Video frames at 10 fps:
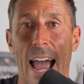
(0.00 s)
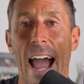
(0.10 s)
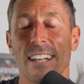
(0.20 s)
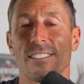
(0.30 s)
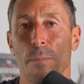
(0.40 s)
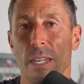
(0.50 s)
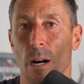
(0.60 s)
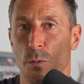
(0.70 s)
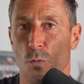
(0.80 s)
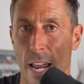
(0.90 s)
as it
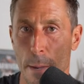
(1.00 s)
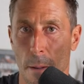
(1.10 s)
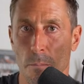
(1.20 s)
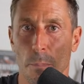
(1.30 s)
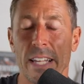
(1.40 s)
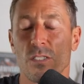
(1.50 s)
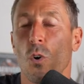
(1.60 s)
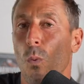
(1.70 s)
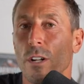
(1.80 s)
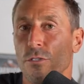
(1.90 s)
becomes ripe. Plants
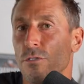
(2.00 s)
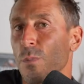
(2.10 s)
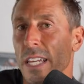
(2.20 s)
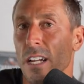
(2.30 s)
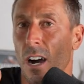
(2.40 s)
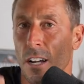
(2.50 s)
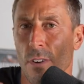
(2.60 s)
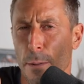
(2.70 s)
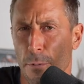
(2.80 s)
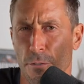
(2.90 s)
don't want you to eat
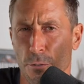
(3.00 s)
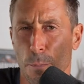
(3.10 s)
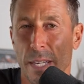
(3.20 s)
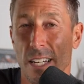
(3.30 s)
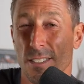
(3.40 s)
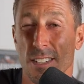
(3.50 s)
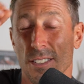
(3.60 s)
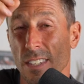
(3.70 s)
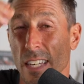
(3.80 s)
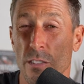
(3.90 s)
unripe fruit because the
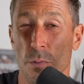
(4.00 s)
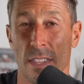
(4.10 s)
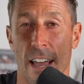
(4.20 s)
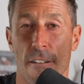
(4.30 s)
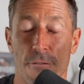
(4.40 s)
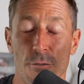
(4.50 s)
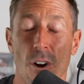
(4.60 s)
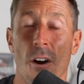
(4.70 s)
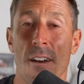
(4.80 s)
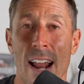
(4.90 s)
seeds within that
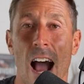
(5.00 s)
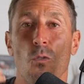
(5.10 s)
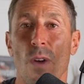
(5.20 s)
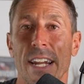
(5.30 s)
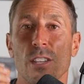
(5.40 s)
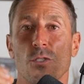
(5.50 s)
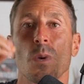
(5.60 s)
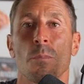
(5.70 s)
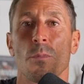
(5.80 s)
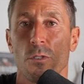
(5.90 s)
fruit are not ready to
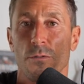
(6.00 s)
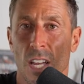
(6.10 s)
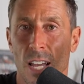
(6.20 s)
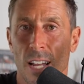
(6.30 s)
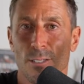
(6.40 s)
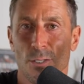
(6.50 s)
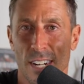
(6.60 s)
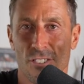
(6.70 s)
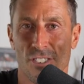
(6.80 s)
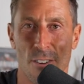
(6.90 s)
be moved to the
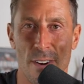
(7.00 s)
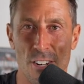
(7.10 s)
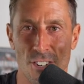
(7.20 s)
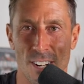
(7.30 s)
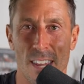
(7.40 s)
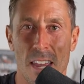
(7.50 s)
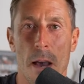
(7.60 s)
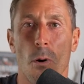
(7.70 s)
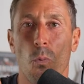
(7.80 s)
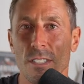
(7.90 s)
next generation.
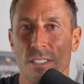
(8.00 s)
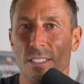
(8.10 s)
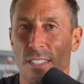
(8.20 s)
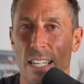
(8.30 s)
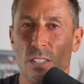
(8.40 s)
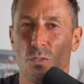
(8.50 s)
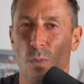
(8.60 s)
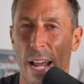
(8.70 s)
But once the seed is